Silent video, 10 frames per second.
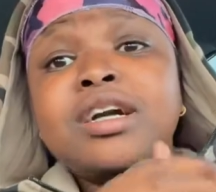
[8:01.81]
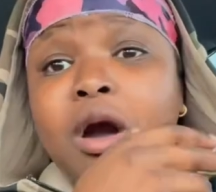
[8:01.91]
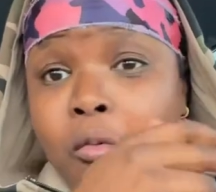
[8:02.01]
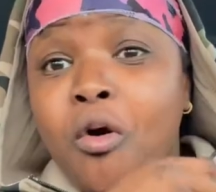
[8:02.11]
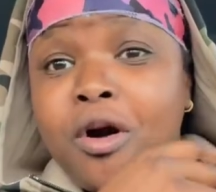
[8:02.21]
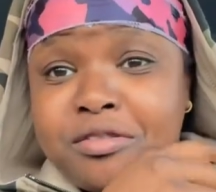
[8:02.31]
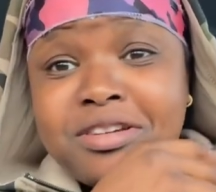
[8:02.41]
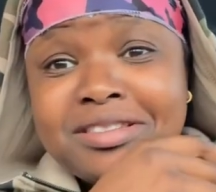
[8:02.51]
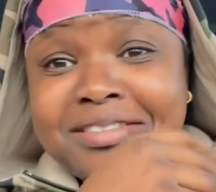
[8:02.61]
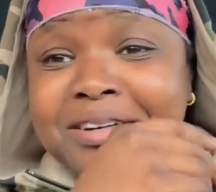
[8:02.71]
got water
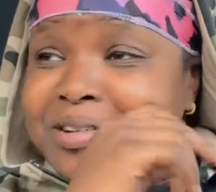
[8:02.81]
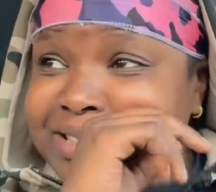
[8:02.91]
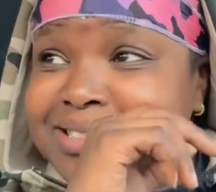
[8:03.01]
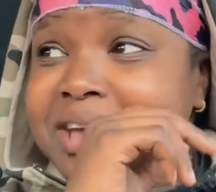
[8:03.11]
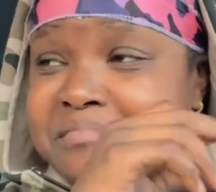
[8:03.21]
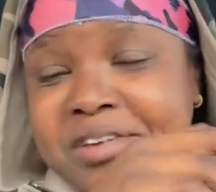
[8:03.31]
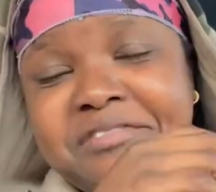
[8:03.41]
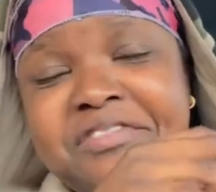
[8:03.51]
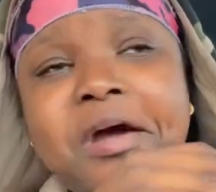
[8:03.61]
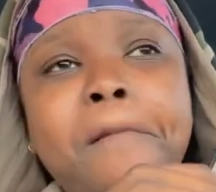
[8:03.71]
in the cul-de-sac, matter
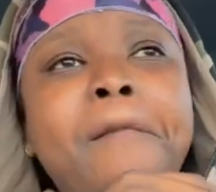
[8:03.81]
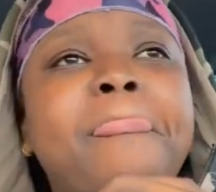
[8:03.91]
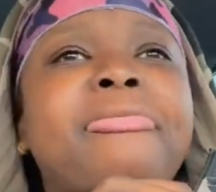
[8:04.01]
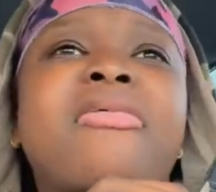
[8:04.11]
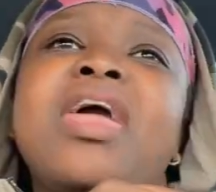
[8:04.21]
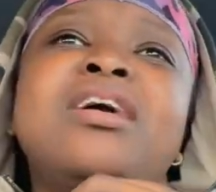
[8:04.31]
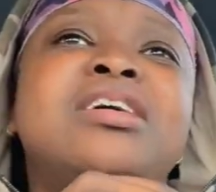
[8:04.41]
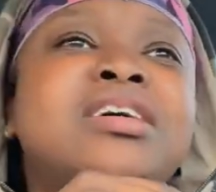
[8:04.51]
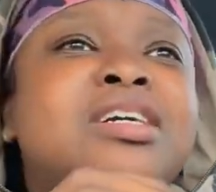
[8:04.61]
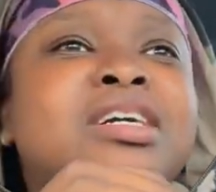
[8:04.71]
of fact.
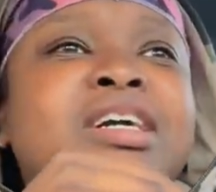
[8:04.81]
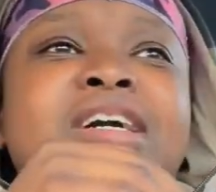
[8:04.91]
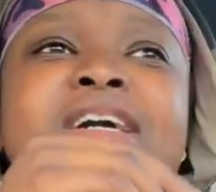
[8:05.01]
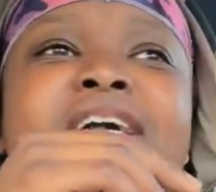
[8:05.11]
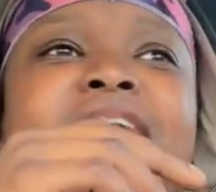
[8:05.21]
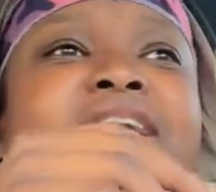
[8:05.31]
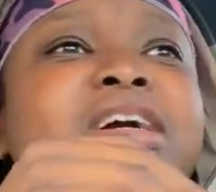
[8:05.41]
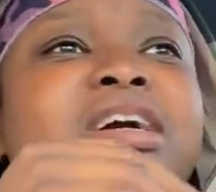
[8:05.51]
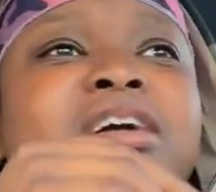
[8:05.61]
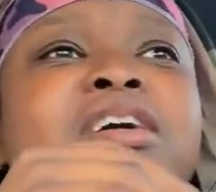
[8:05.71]

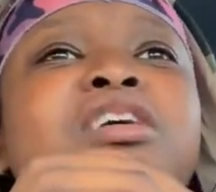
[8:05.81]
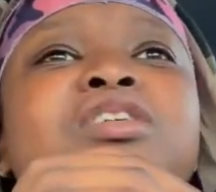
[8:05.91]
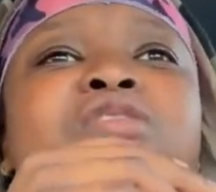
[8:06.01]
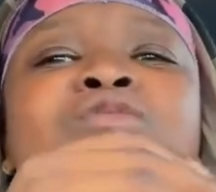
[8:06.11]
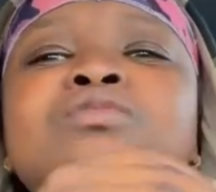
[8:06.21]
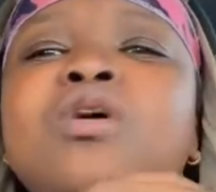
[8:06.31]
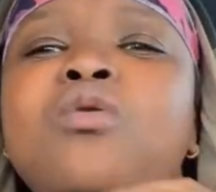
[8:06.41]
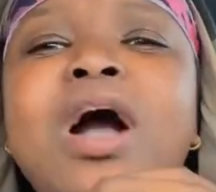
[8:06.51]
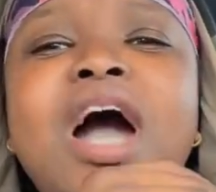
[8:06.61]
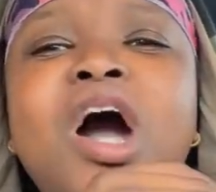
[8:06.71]
And you
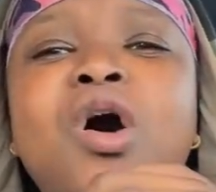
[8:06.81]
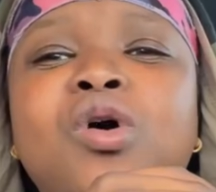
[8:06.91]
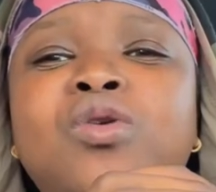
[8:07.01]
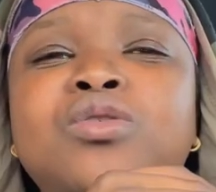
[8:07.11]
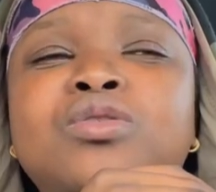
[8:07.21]
know how